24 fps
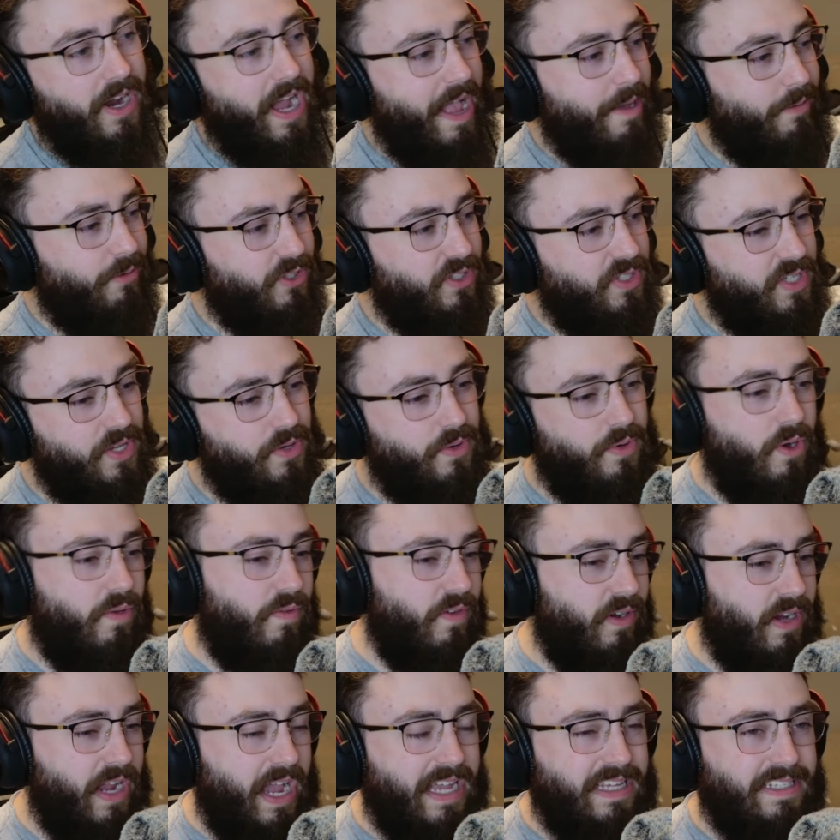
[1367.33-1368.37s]
I will see you
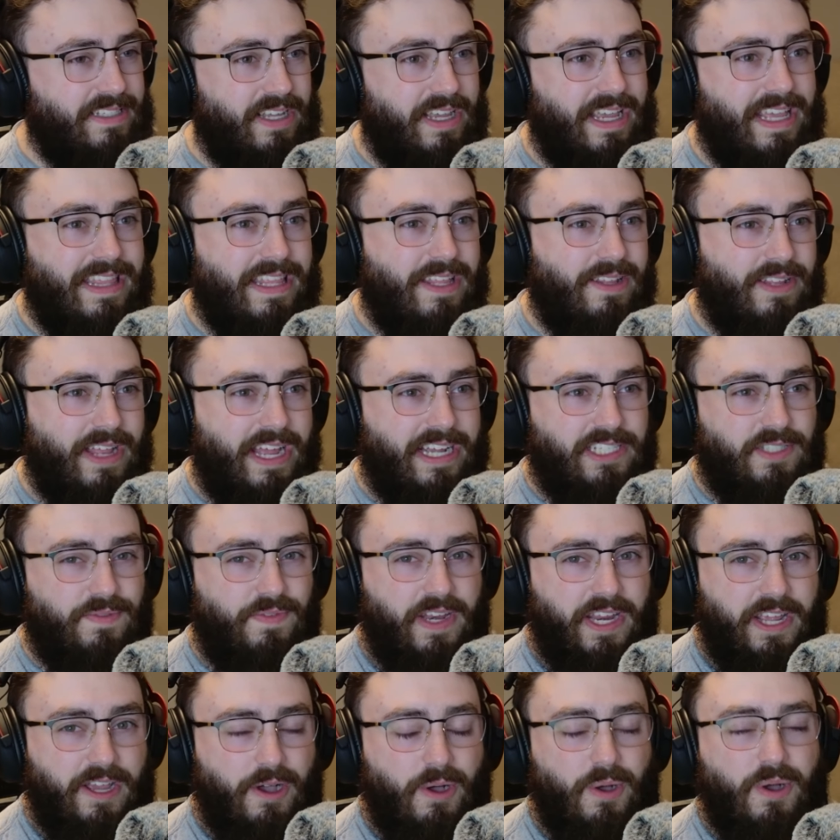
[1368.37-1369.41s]
over, guys, in the next
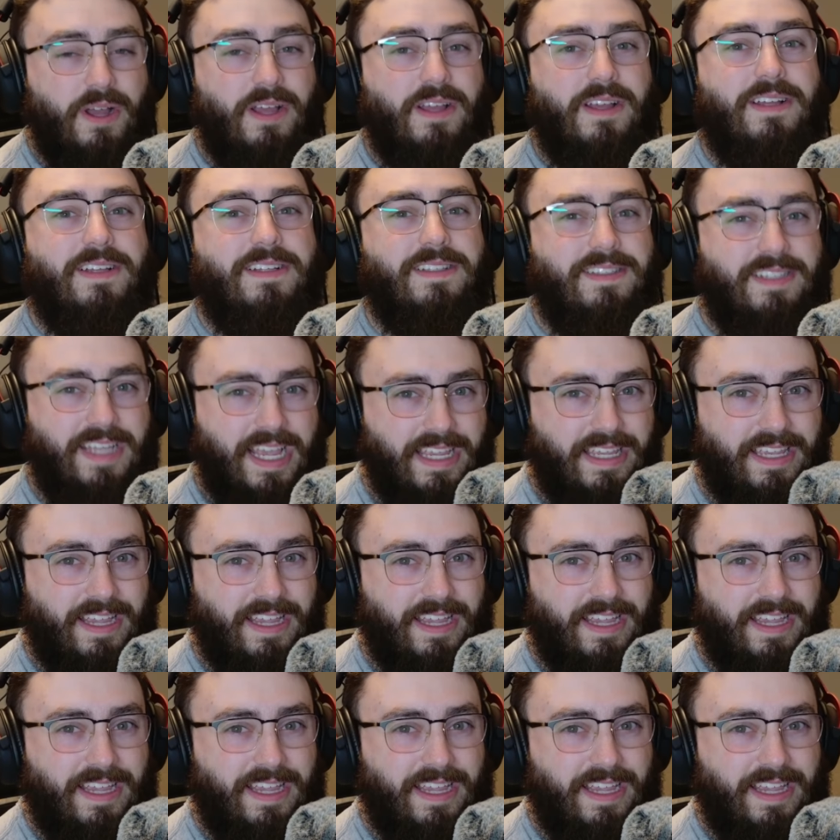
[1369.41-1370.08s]
video. Take